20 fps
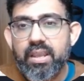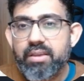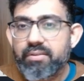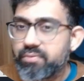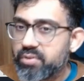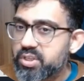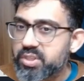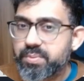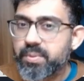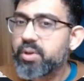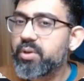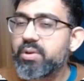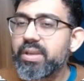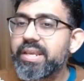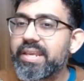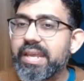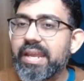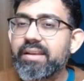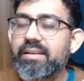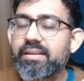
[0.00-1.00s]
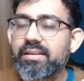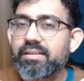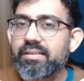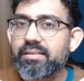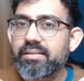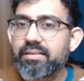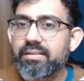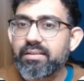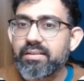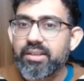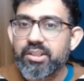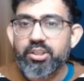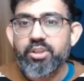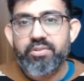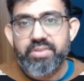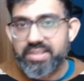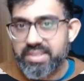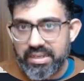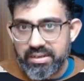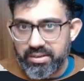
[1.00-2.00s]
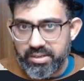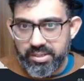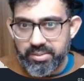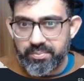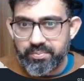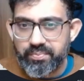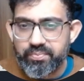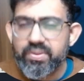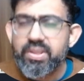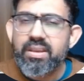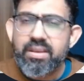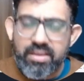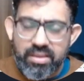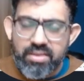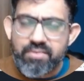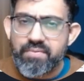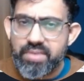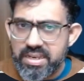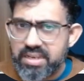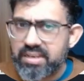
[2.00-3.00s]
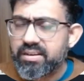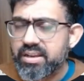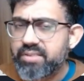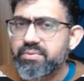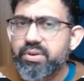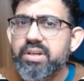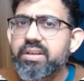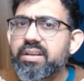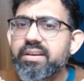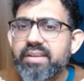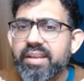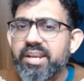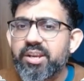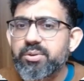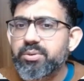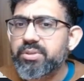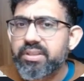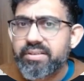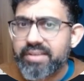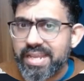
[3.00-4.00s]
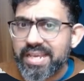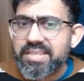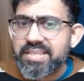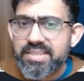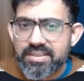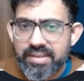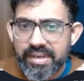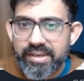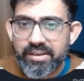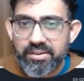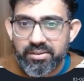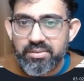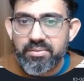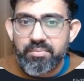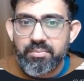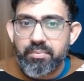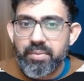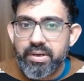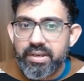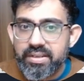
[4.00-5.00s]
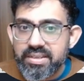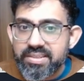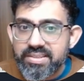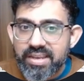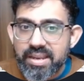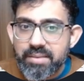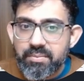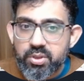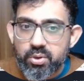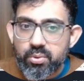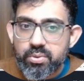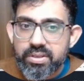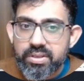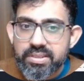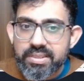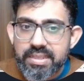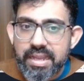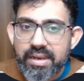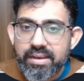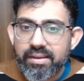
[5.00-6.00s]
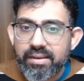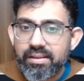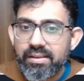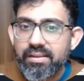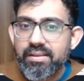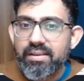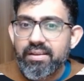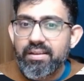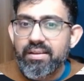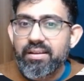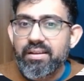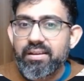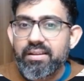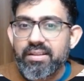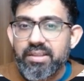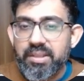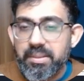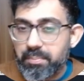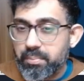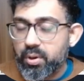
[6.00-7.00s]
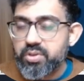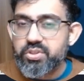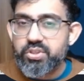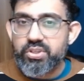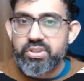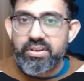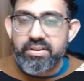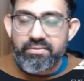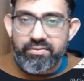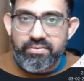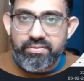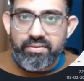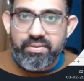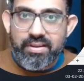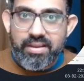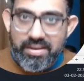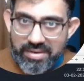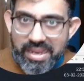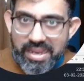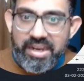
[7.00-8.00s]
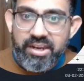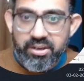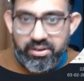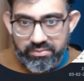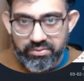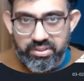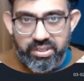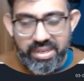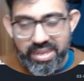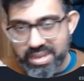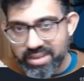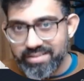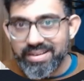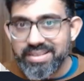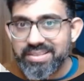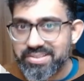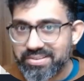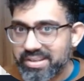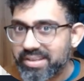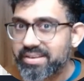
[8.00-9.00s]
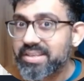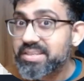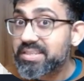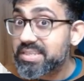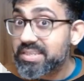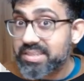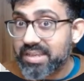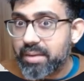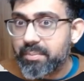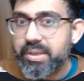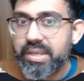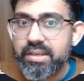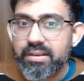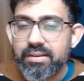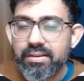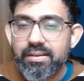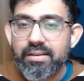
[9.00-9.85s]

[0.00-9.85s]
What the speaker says: First we only get the result. We'll convert it into the text later, but this time you notice that the positive, negative, the increase decrease is coming,